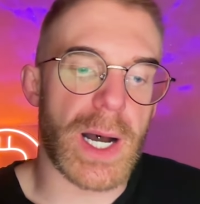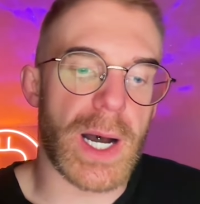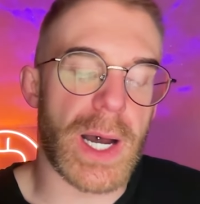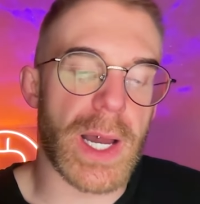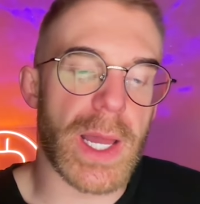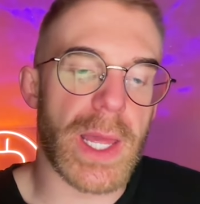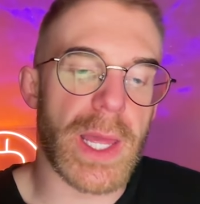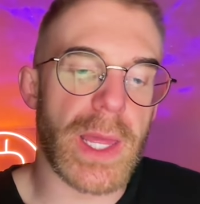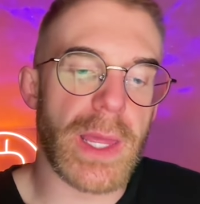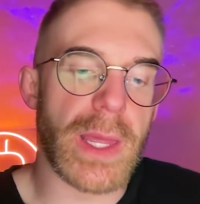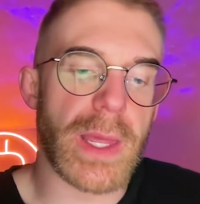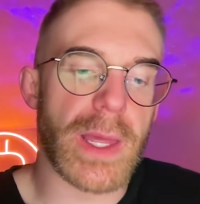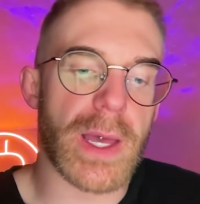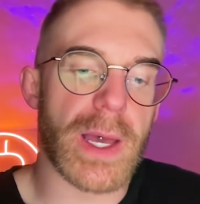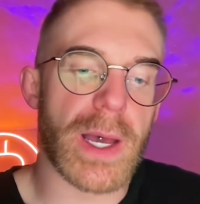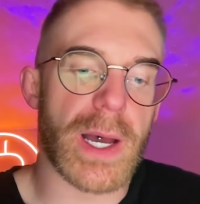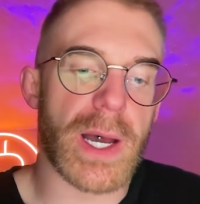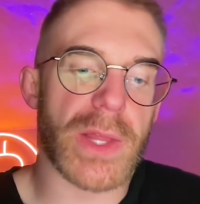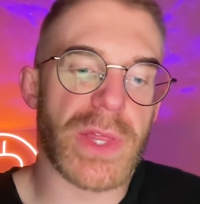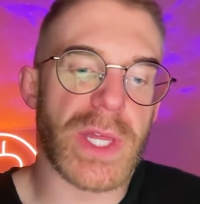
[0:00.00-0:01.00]
I
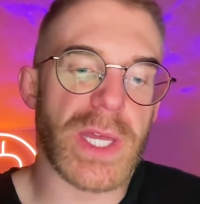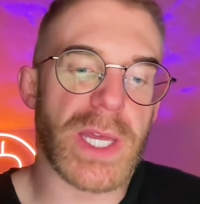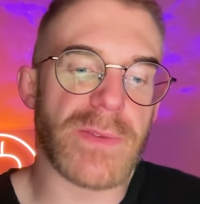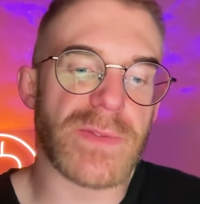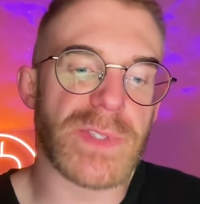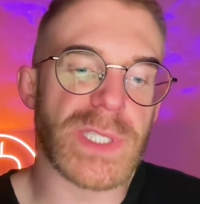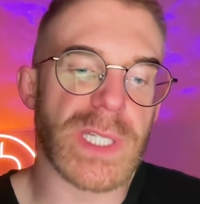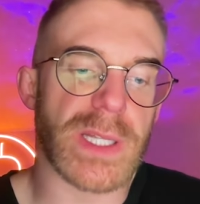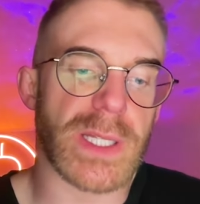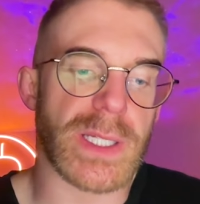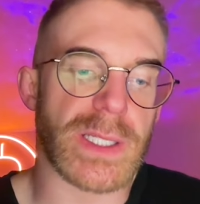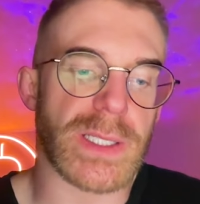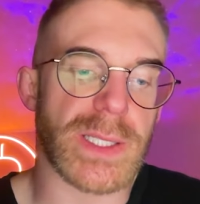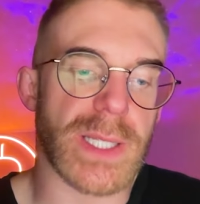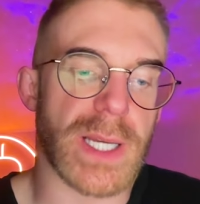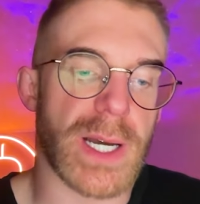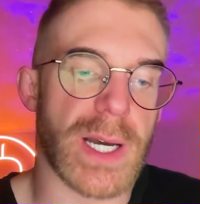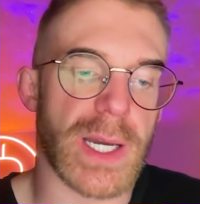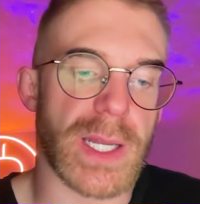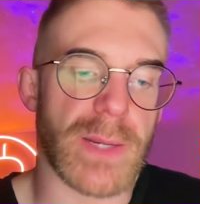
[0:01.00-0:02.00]
I think I've said this
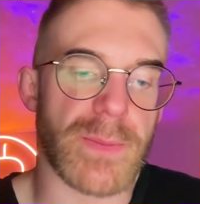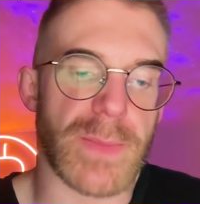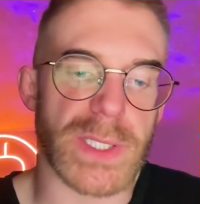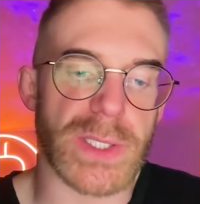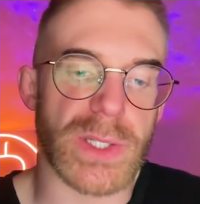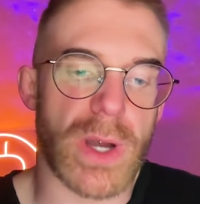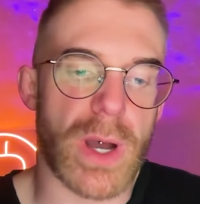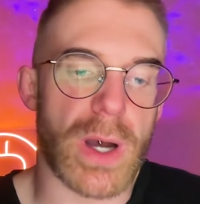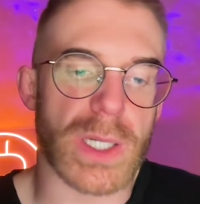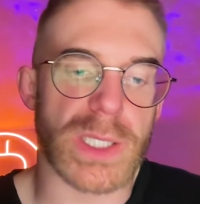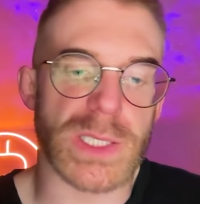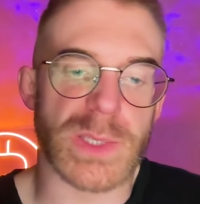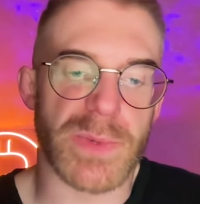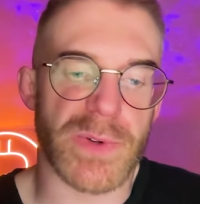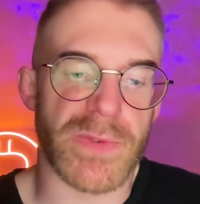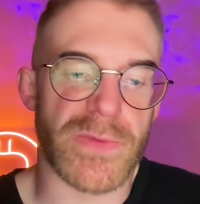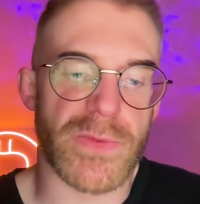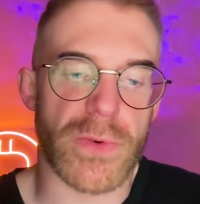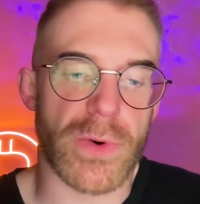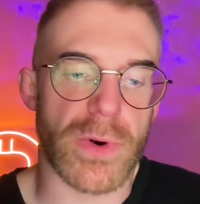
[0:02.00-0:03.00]
uh, in my talks
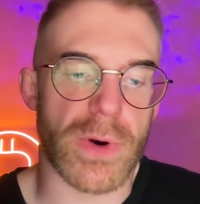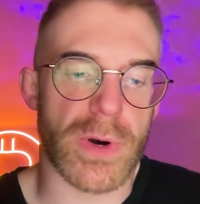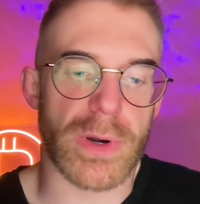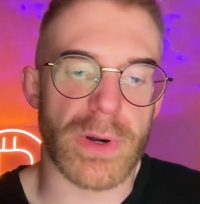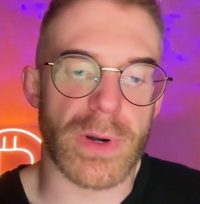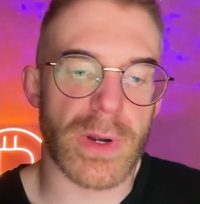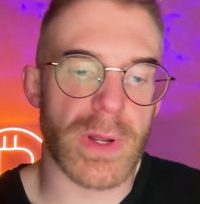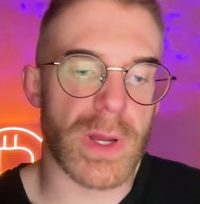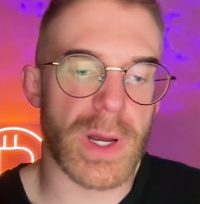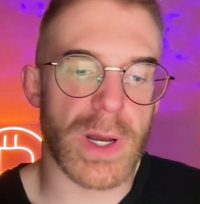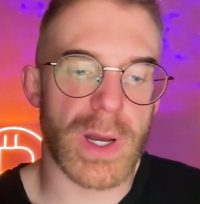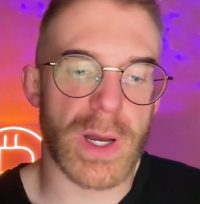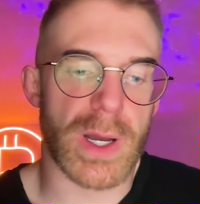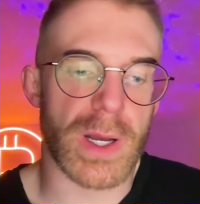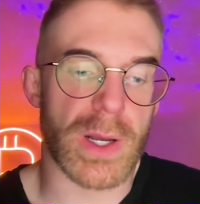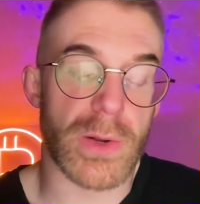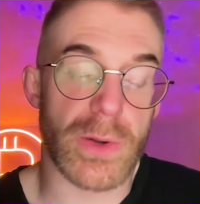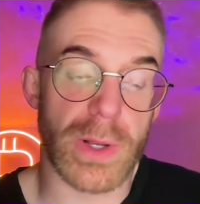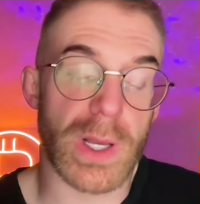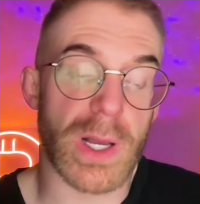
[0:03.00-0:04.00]
before
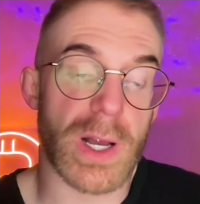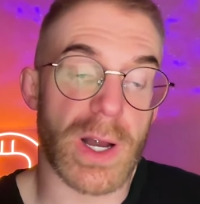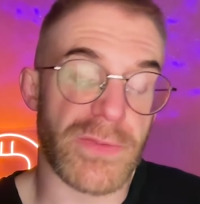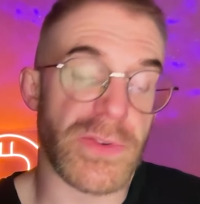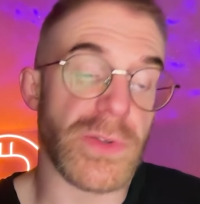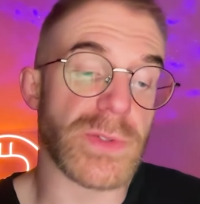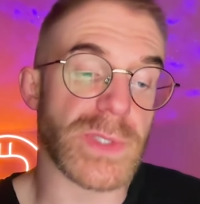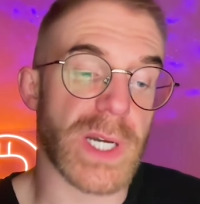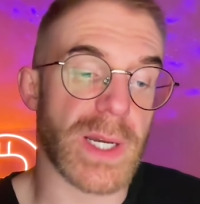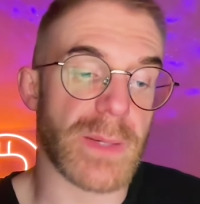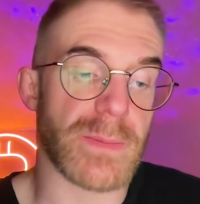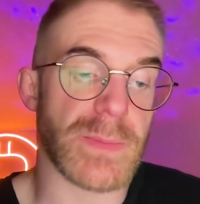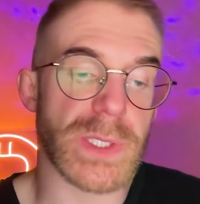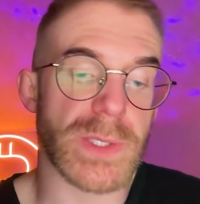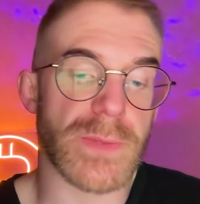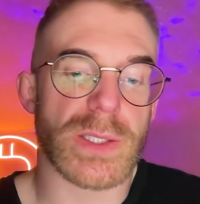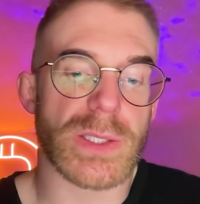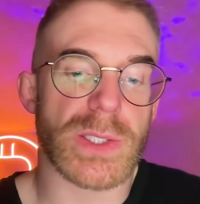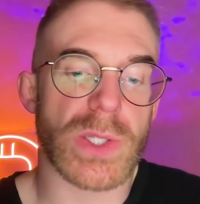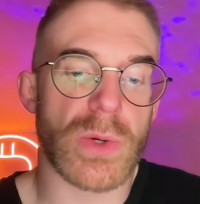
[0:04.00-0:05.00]
uh, a few times.
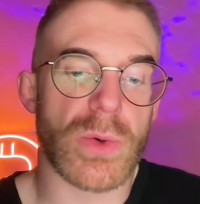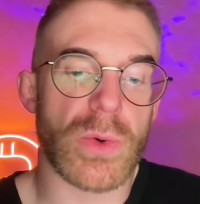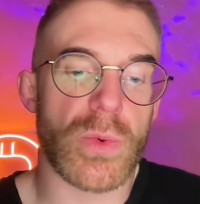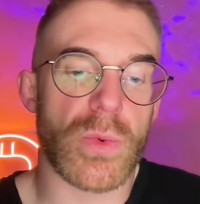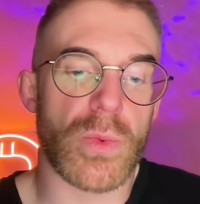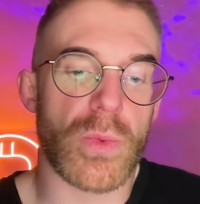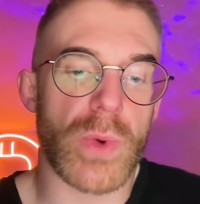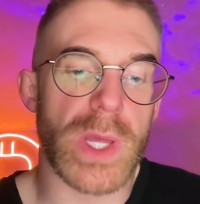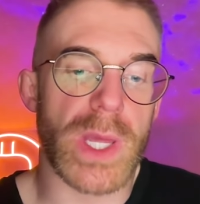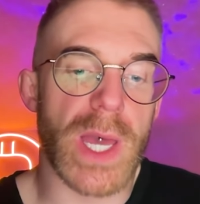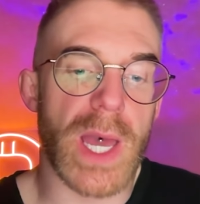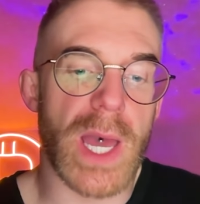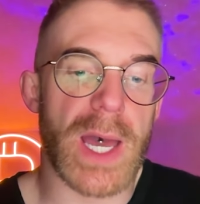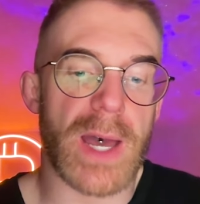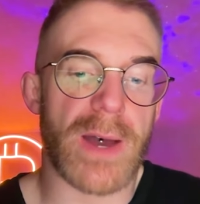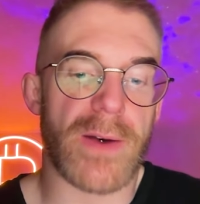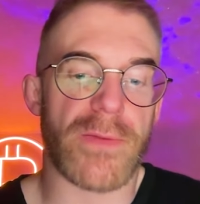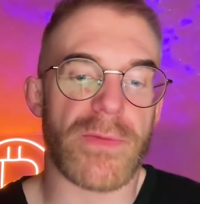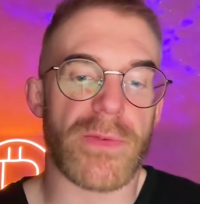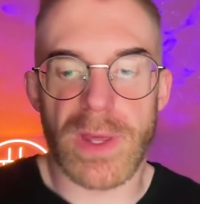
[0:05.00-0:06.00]
So we
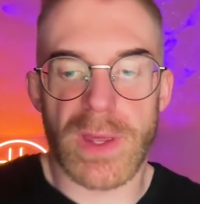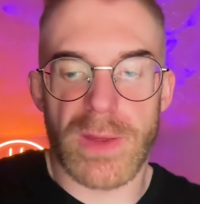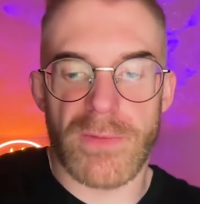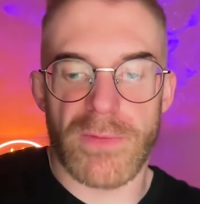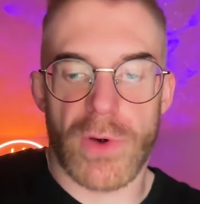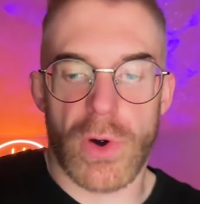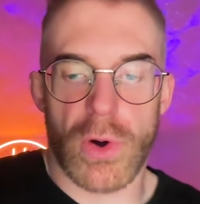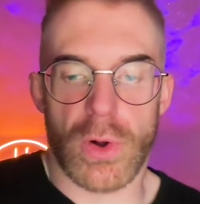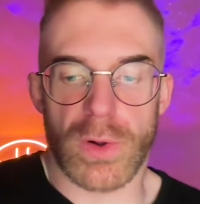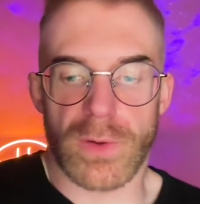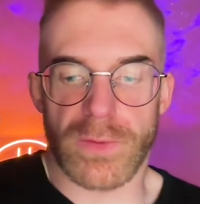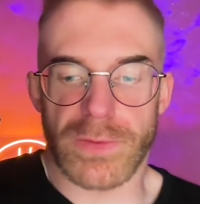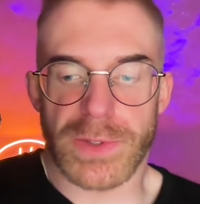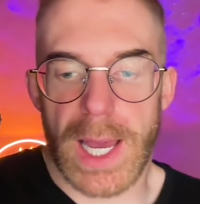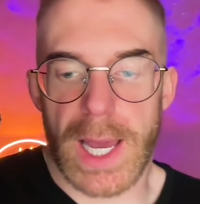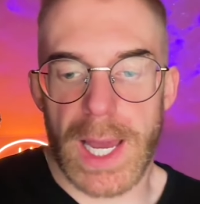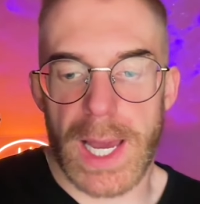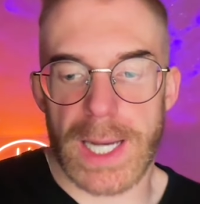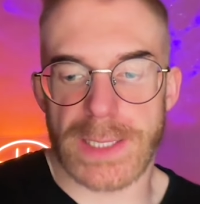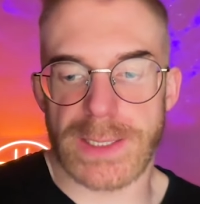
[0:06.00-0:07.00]
have evolved
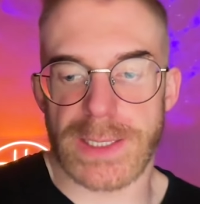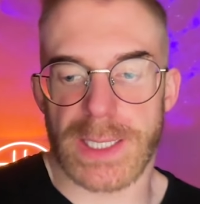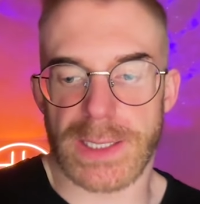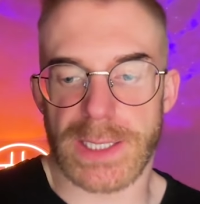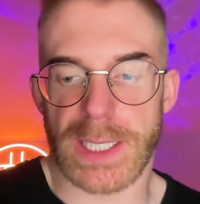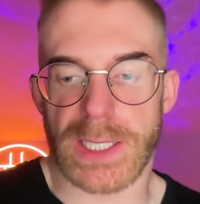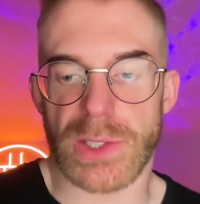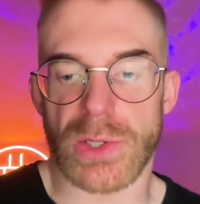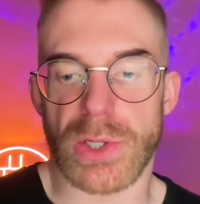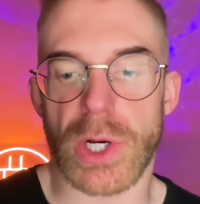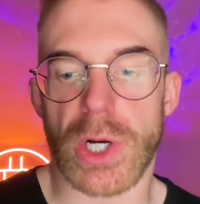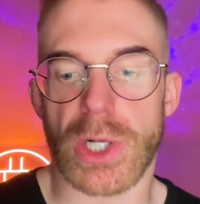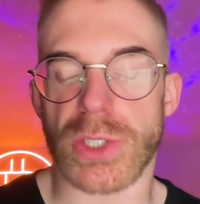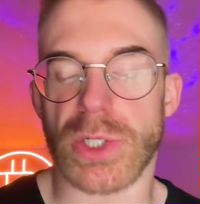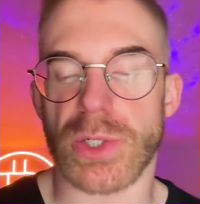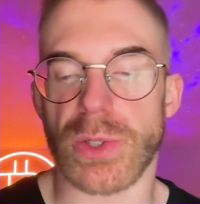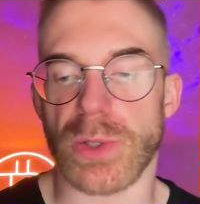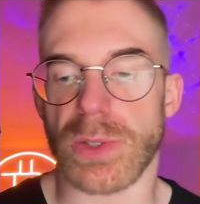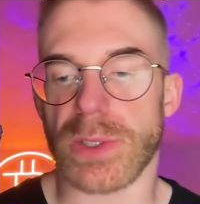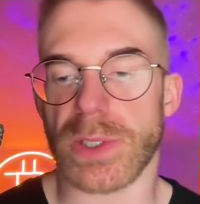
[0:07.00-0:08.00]
as a
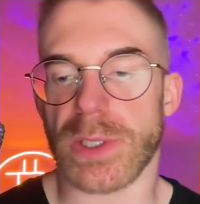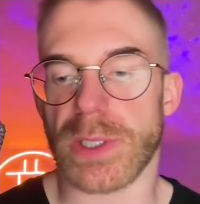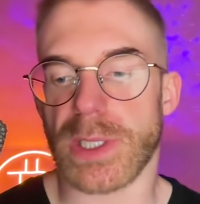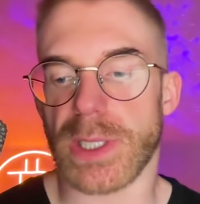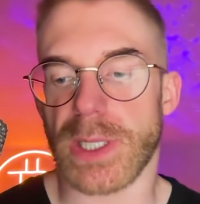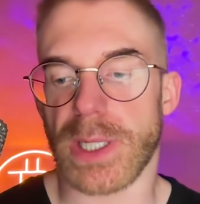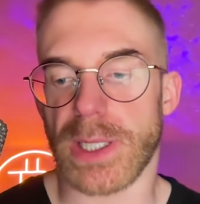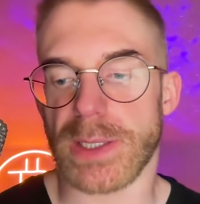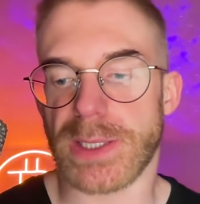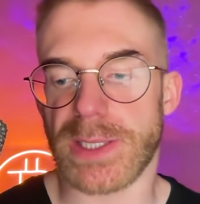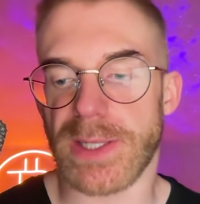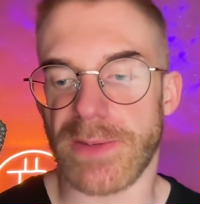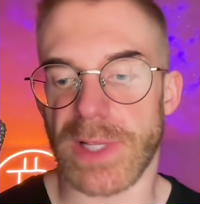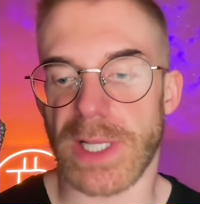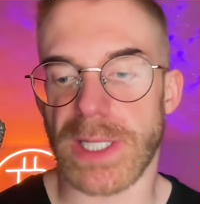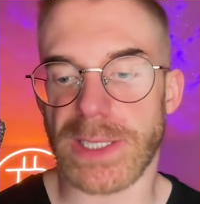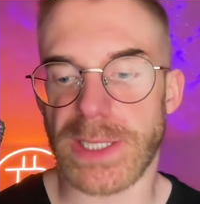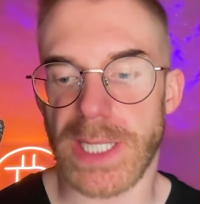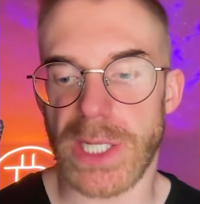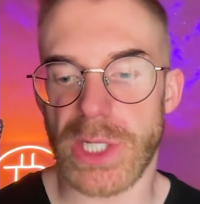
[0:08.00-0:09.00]
technological uh,
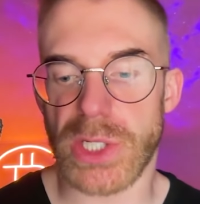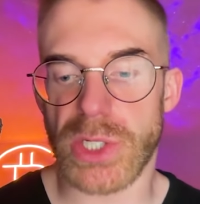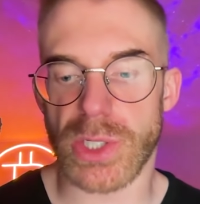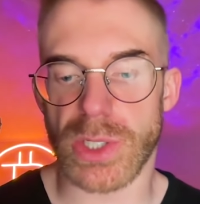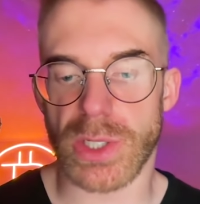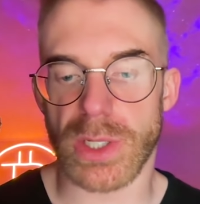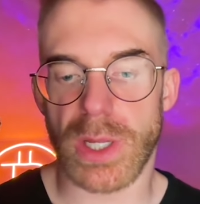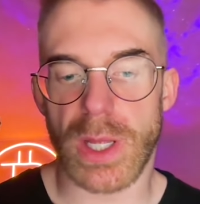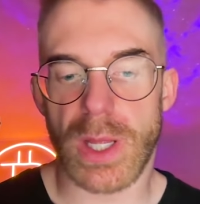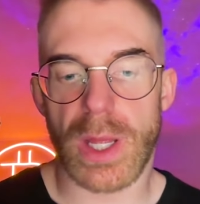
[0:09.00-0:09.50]
civilization